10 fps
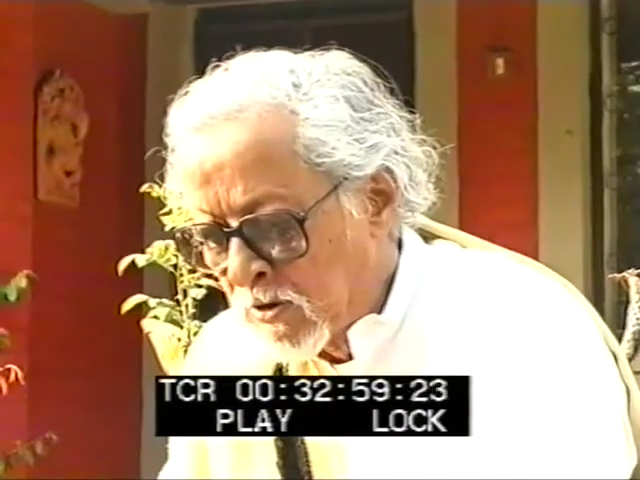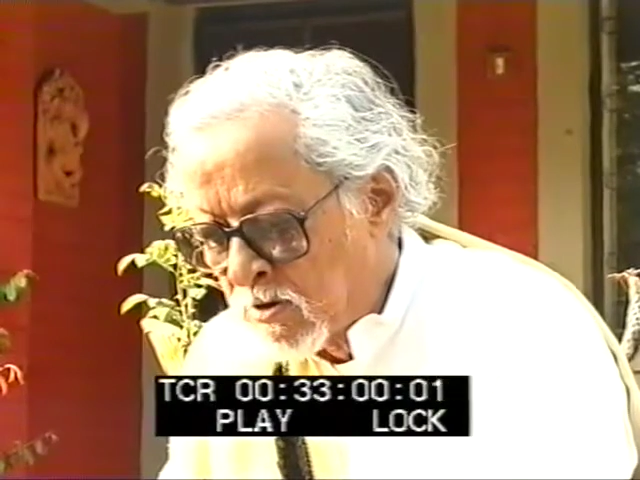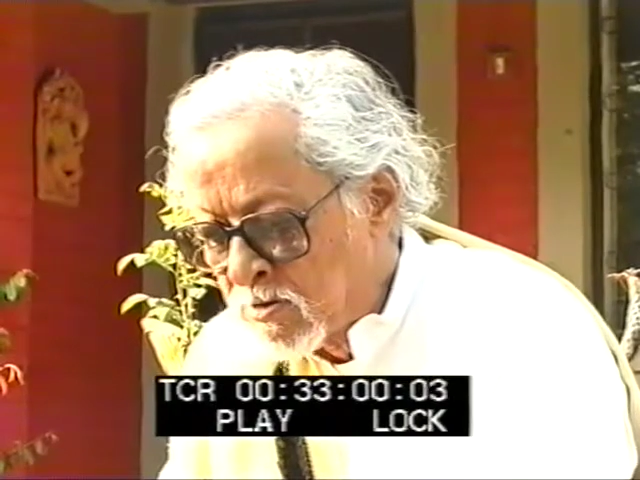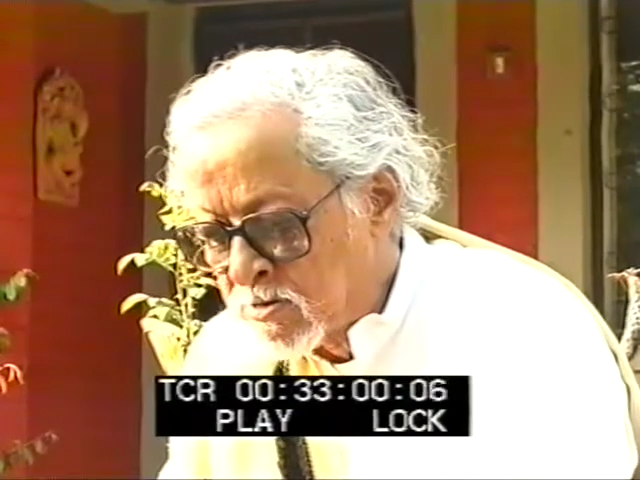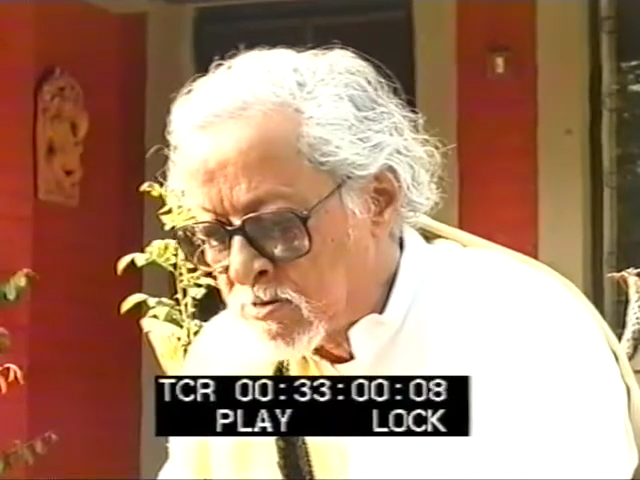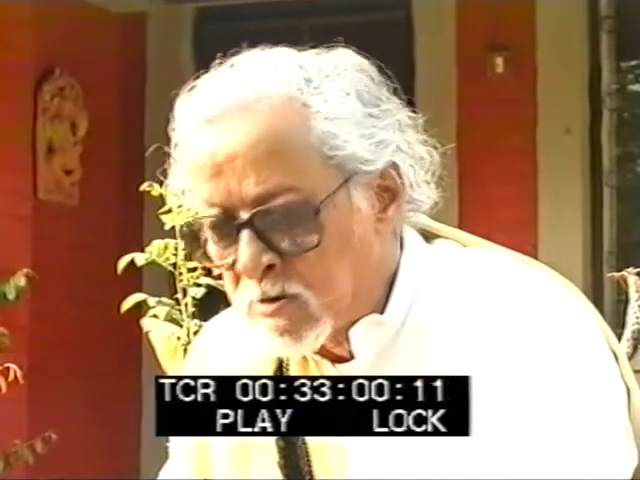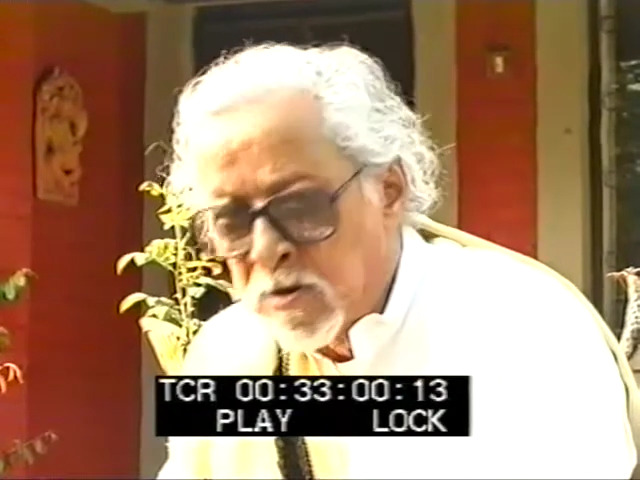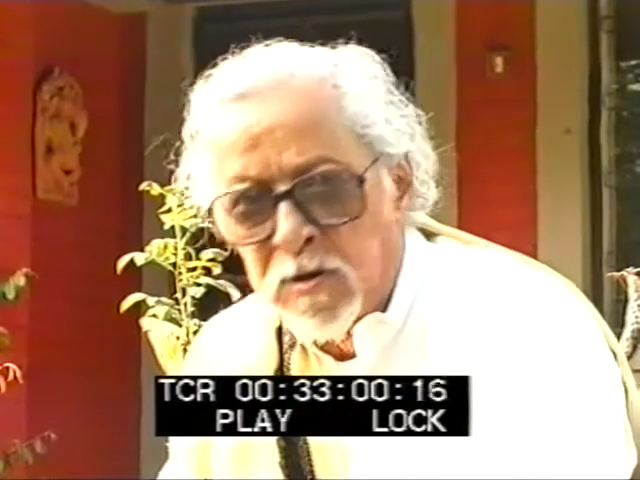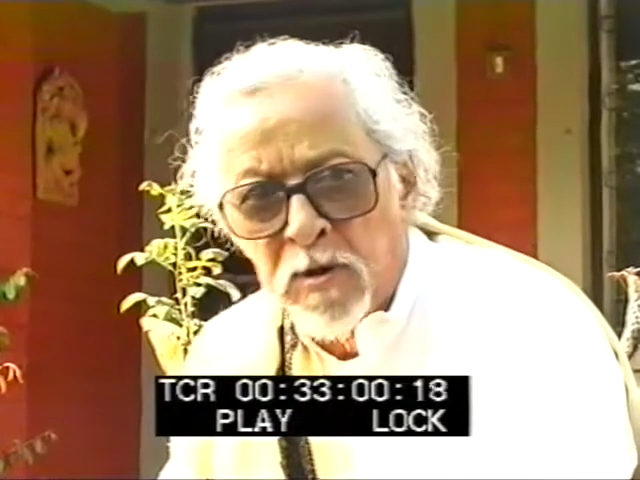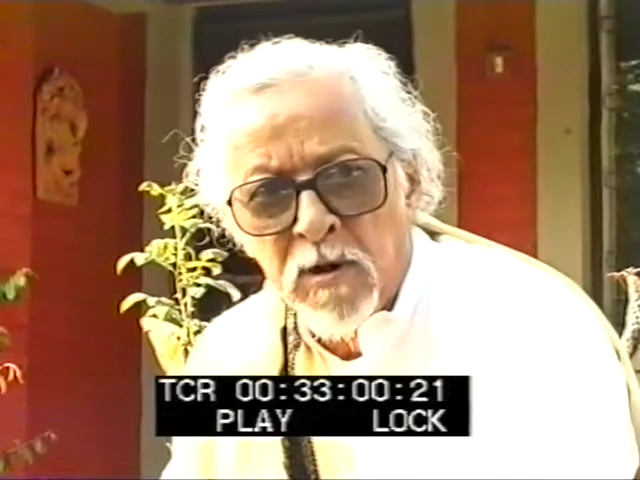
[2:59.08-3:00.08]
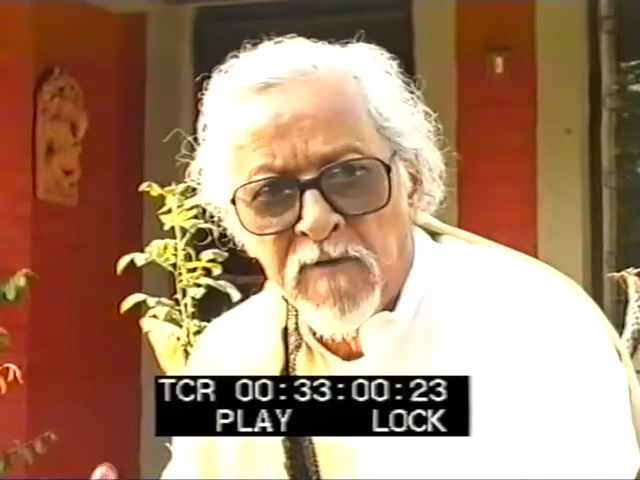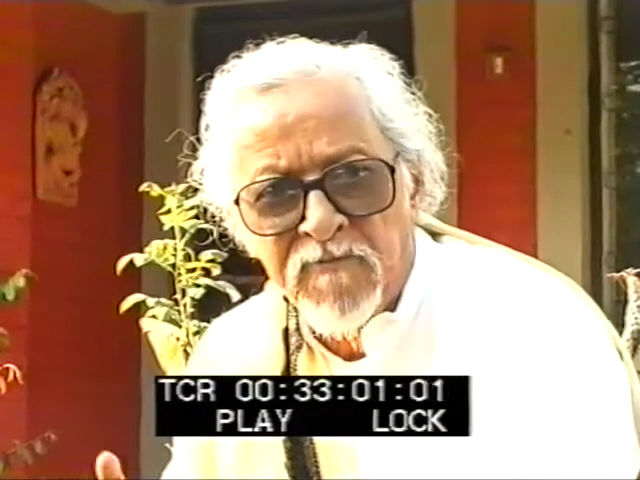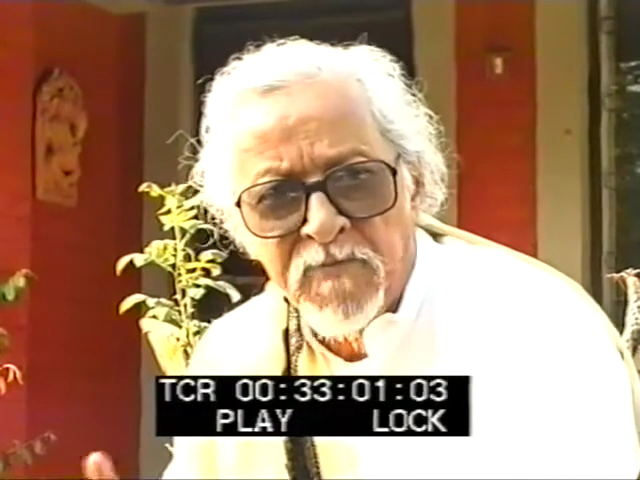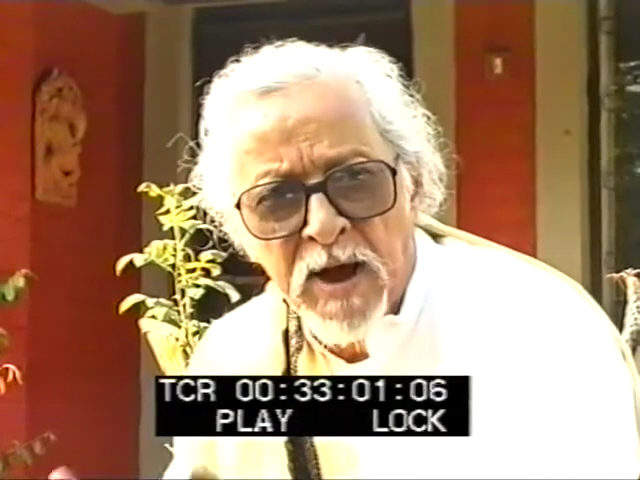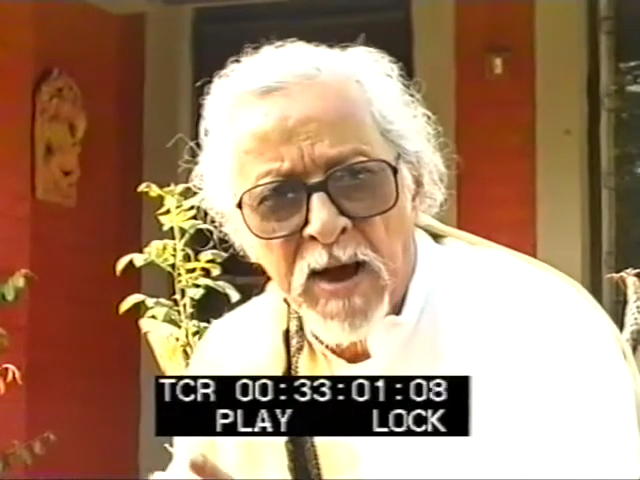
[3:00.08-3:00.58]
because
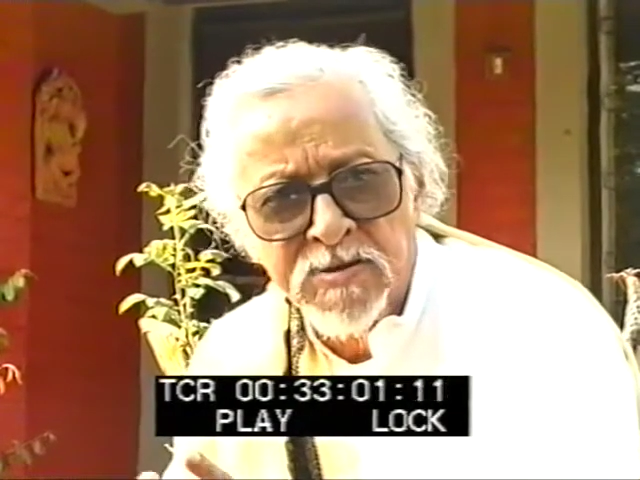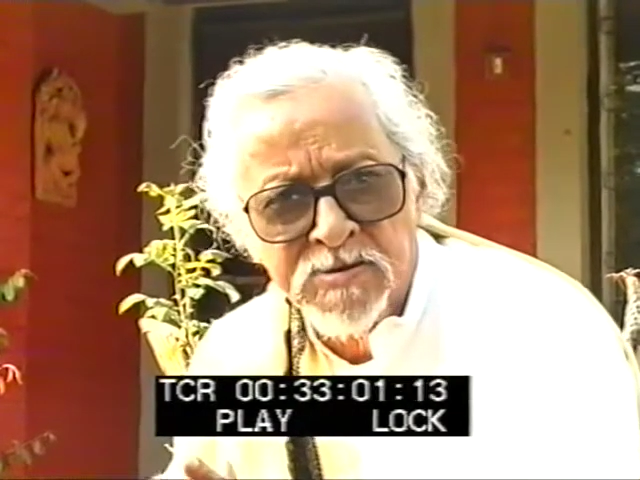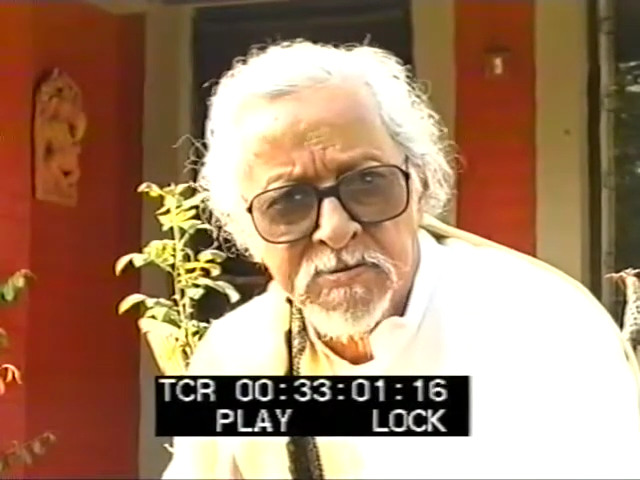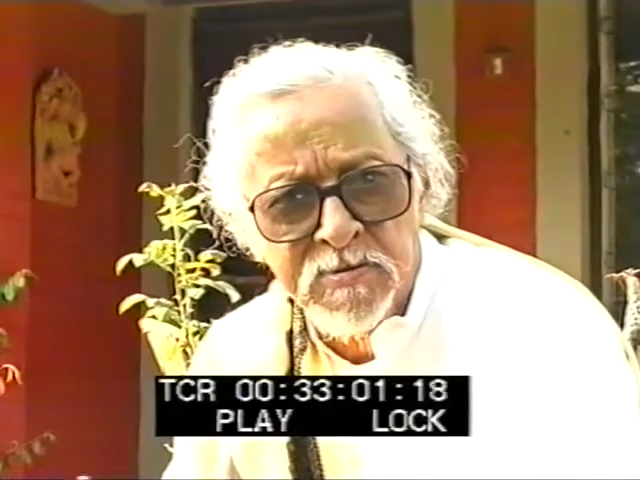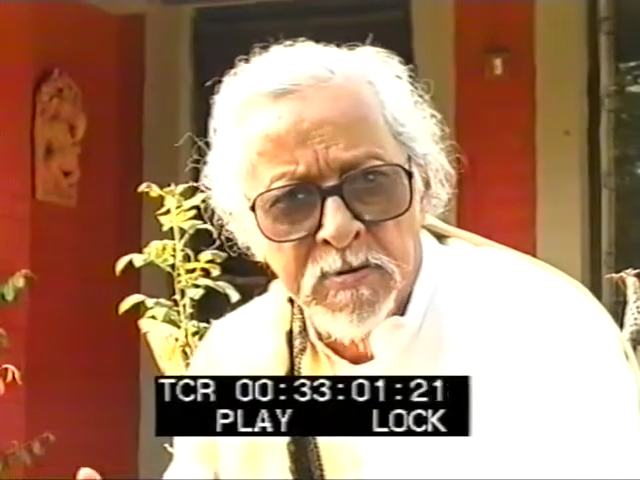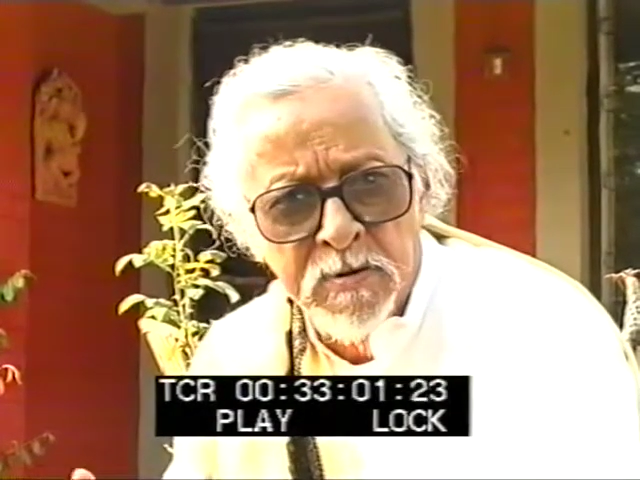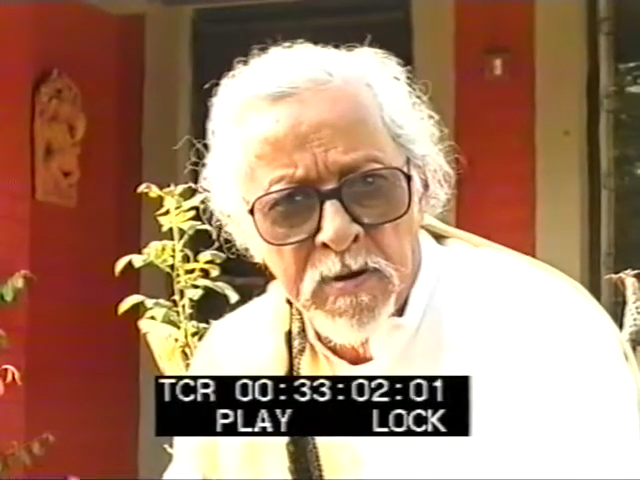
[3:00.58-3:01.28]
of caste